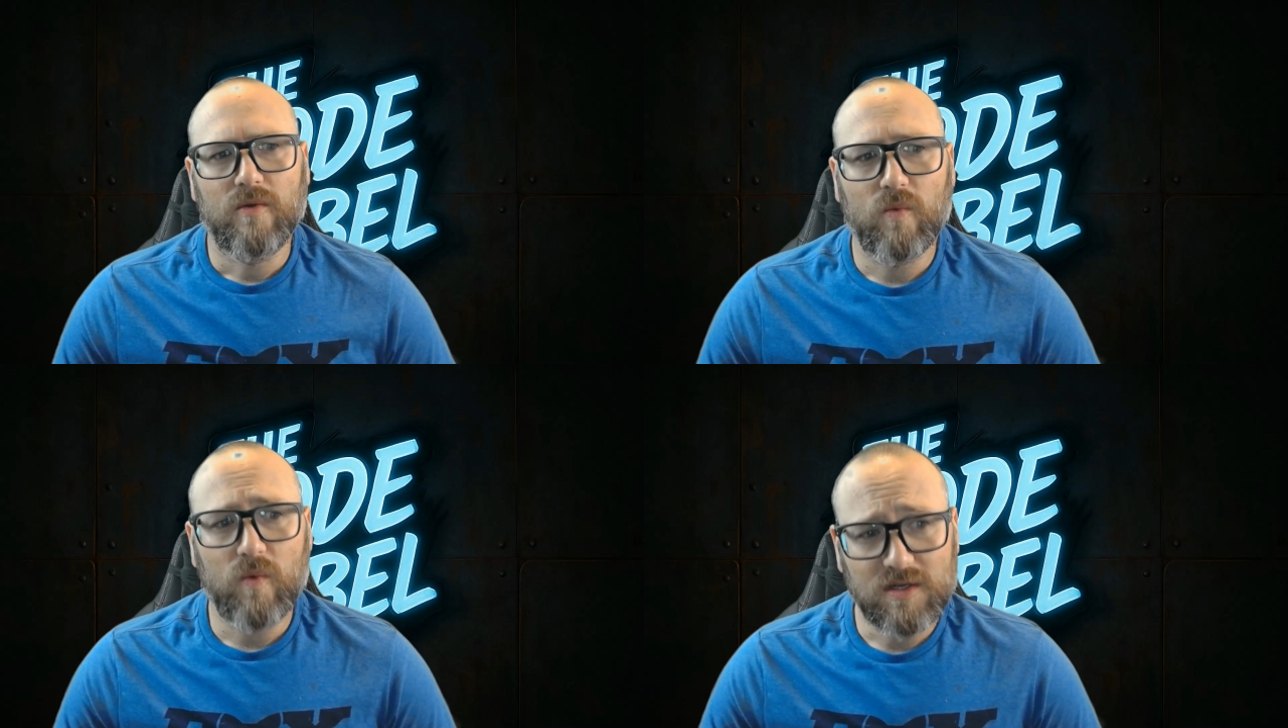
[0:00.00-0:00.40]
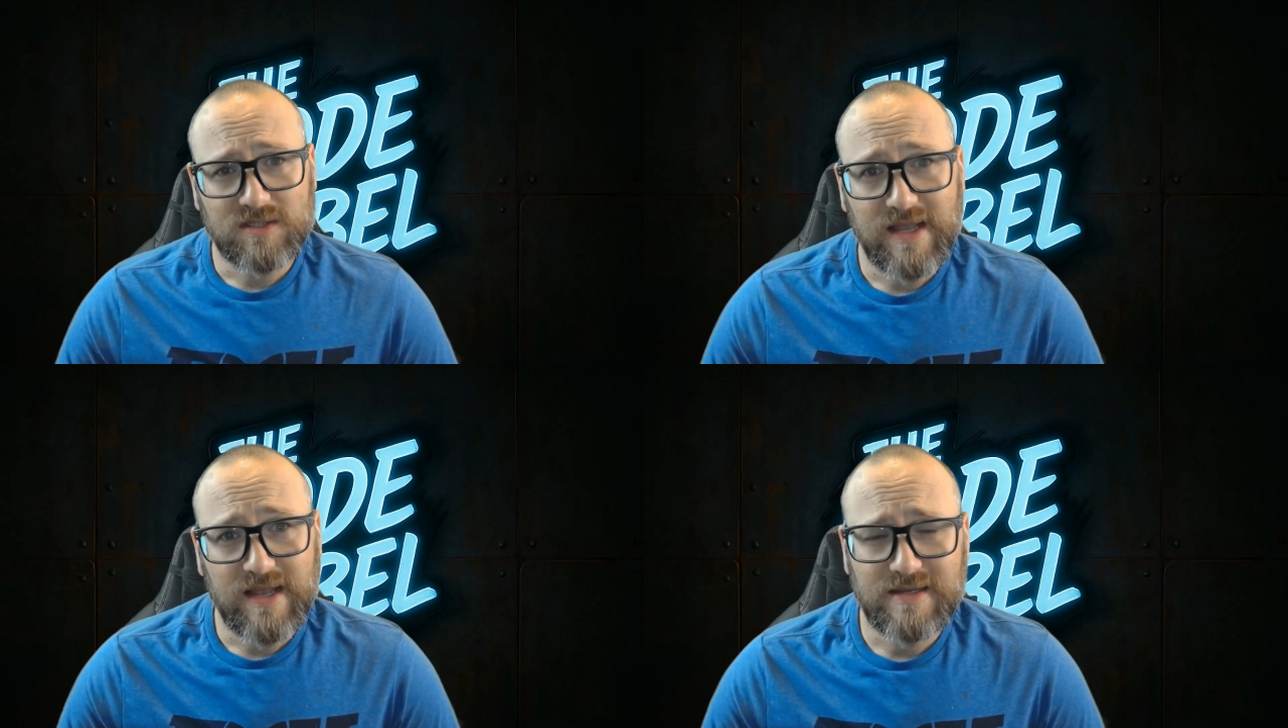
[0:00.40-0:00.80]
What's
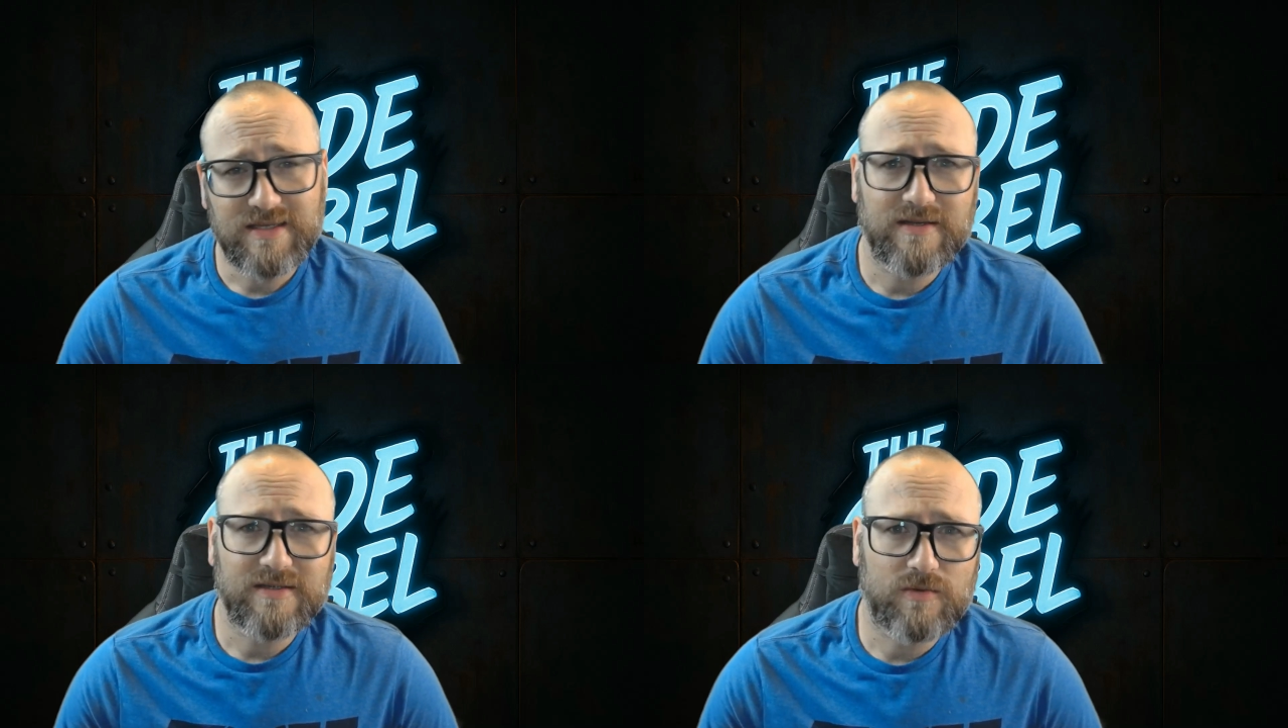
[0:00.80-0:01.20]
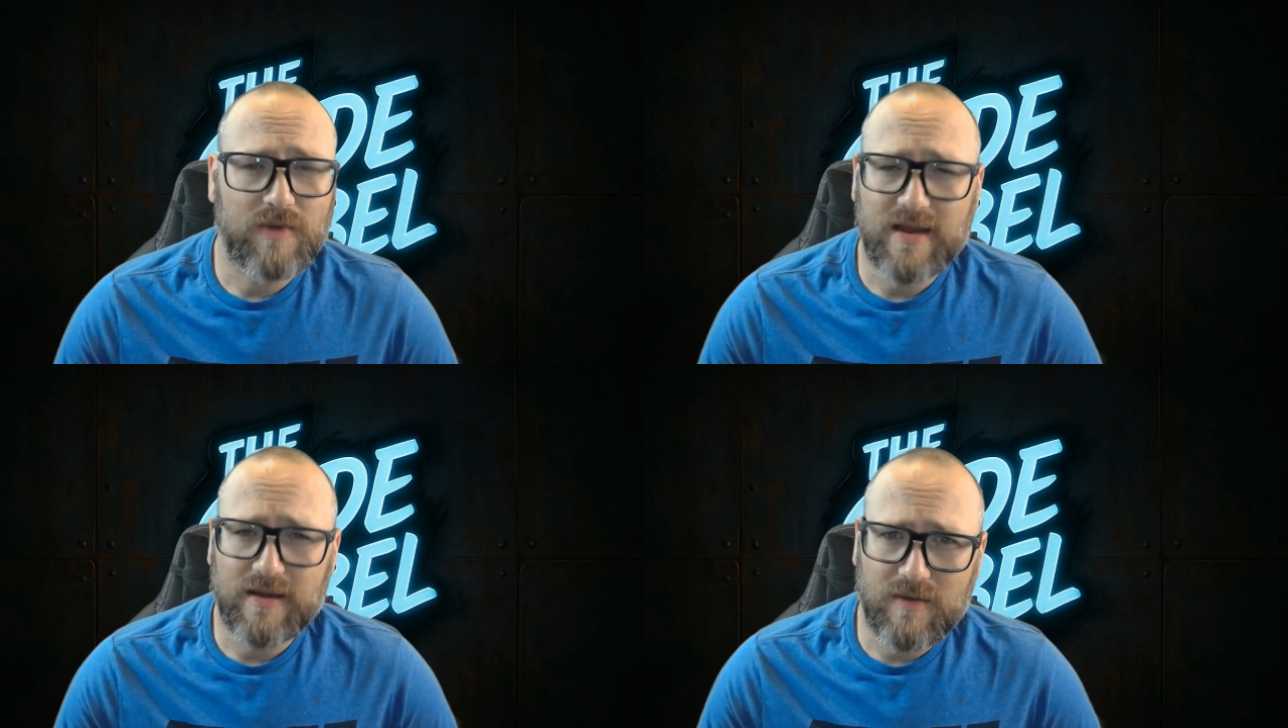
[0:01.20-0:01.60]
the easiest
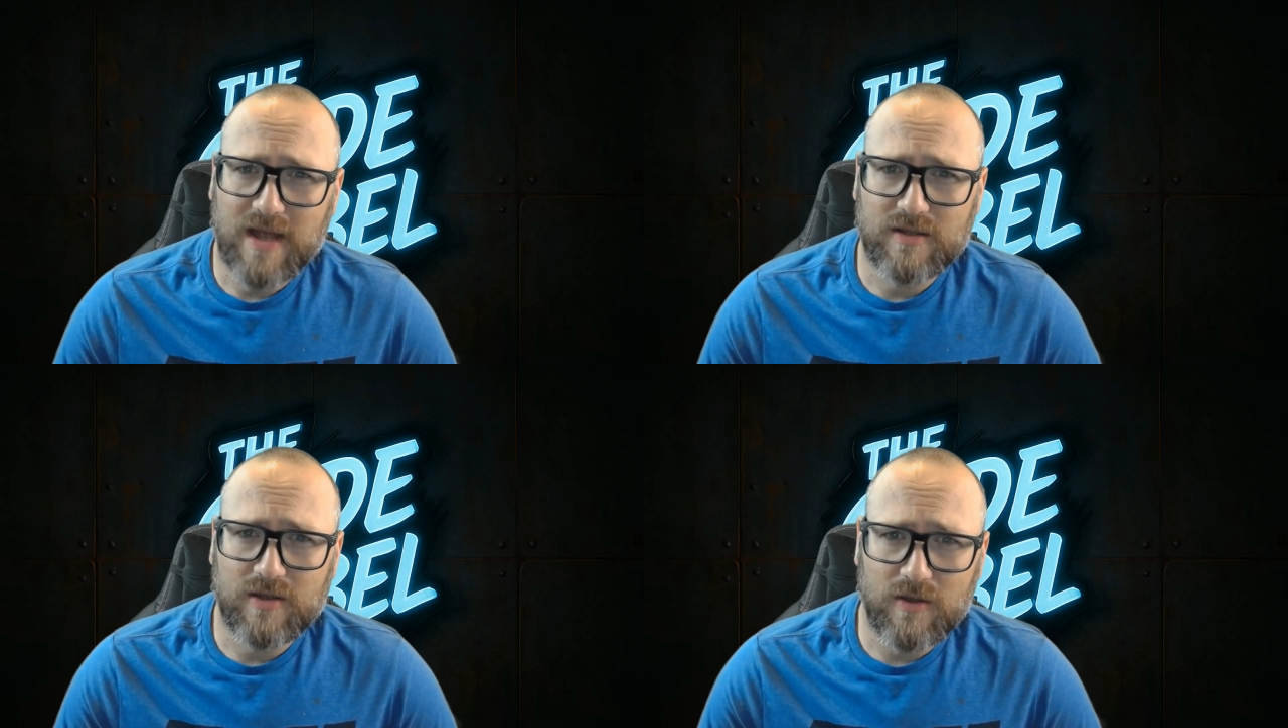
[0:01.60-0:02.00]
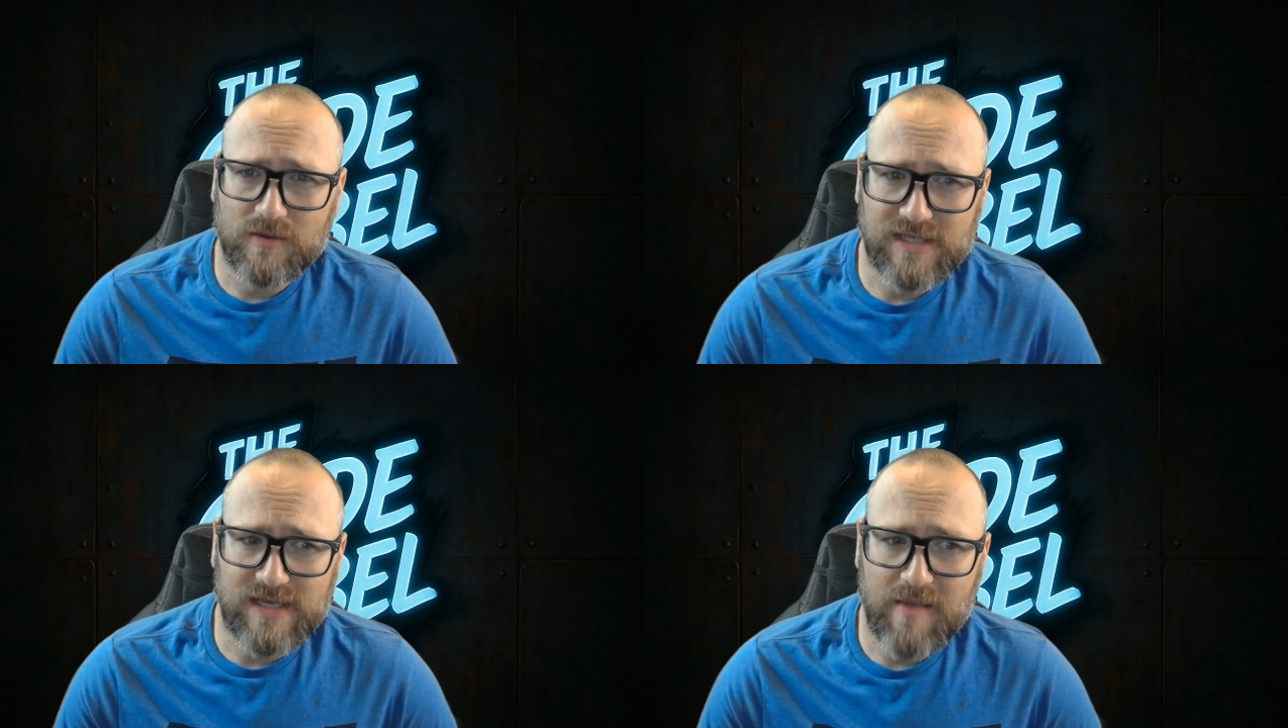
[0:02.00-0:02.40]
way to add a code
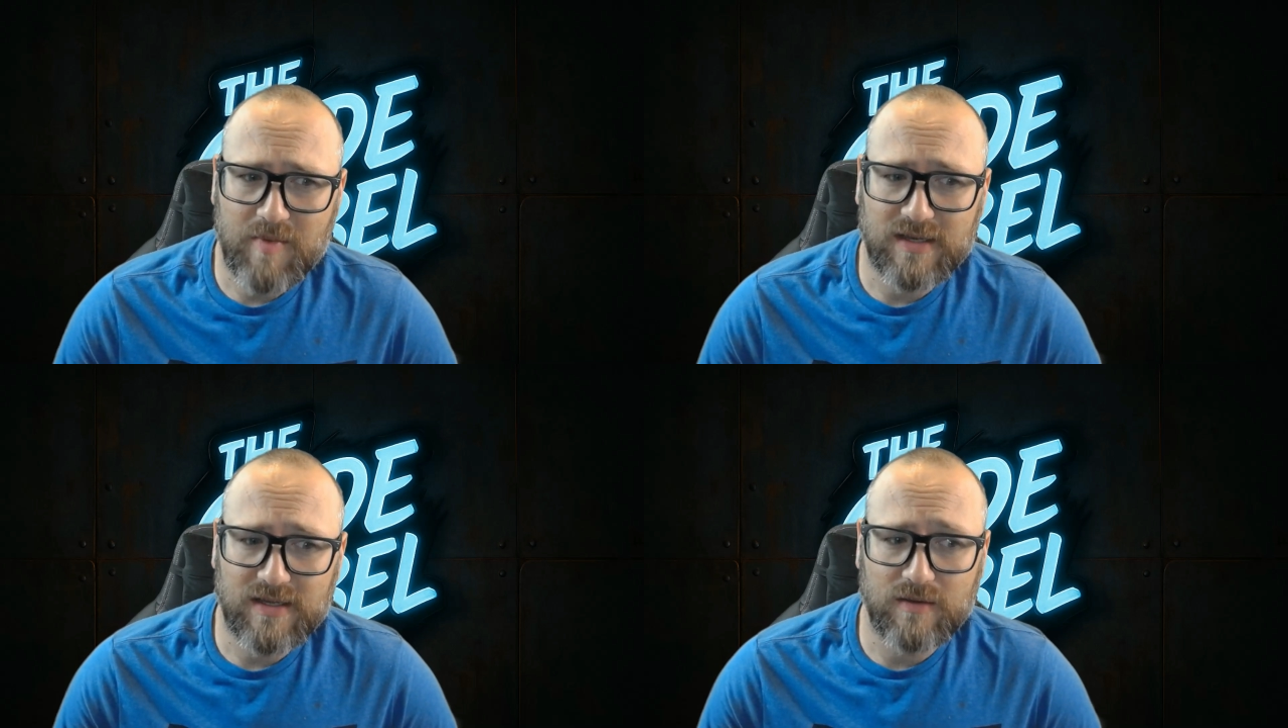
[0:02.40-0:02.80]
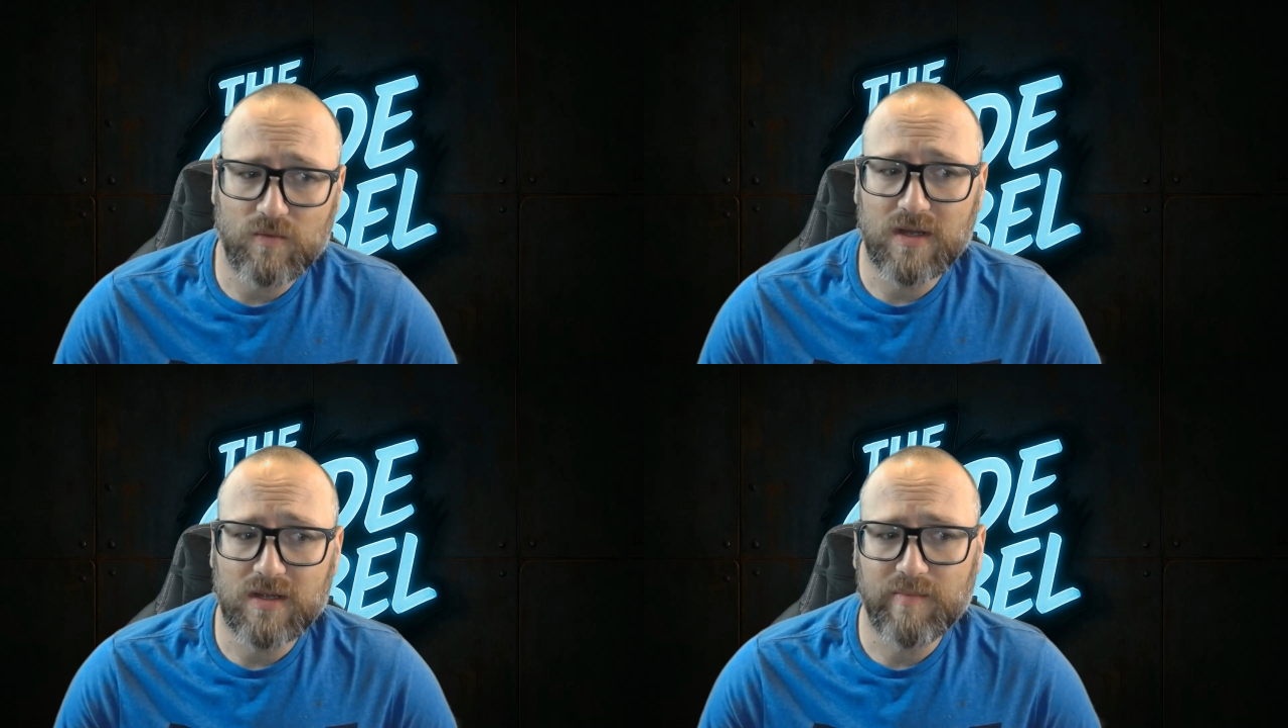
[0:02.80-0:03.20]
snippet in
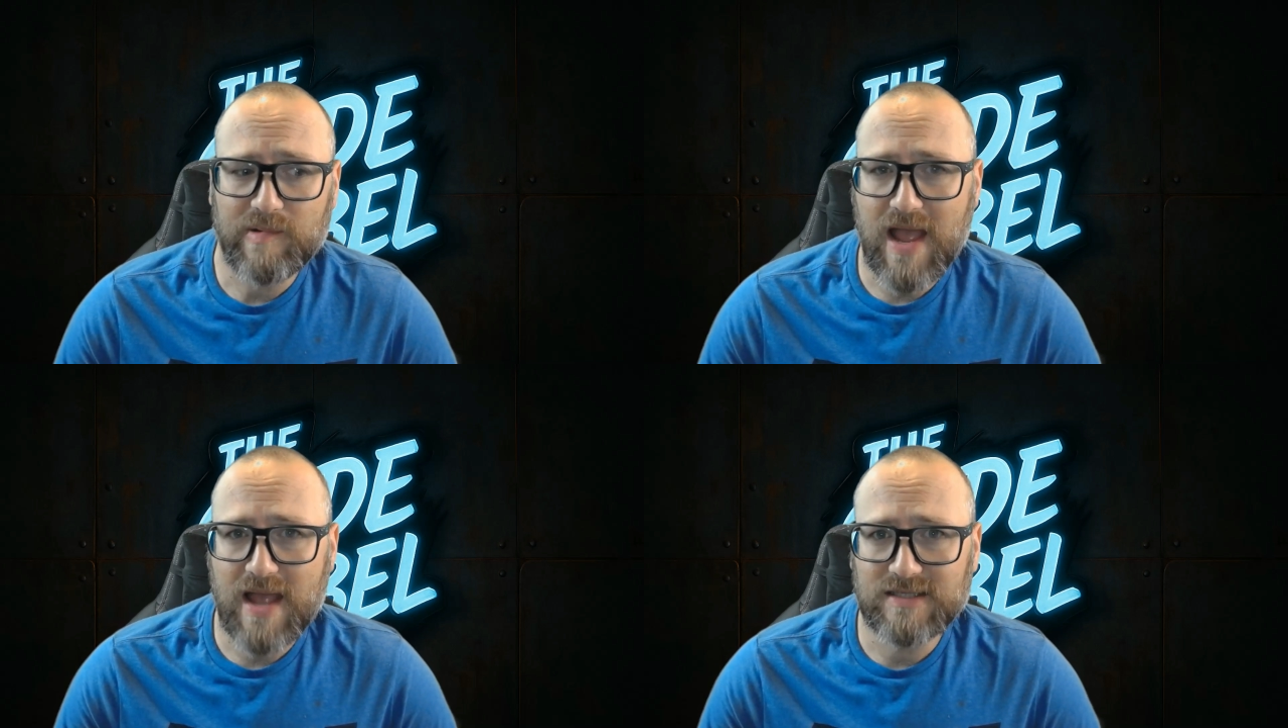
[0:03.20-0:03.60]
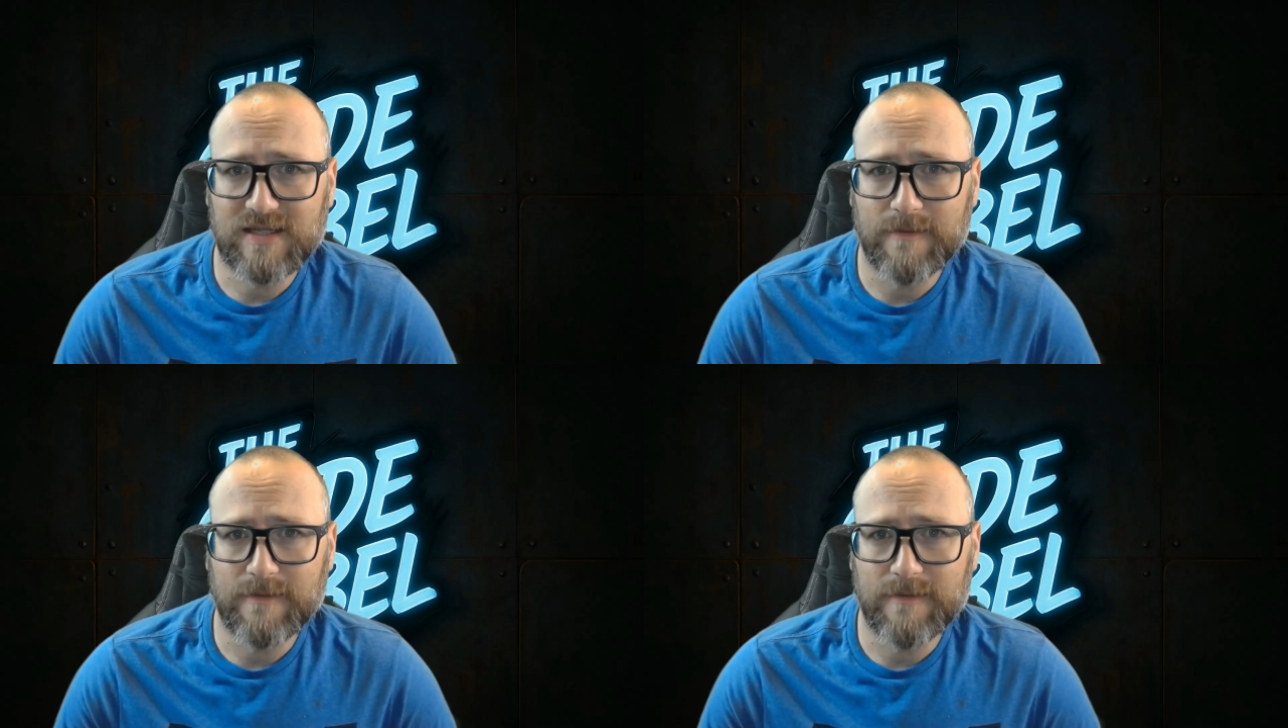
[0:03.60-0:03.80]
WordPress?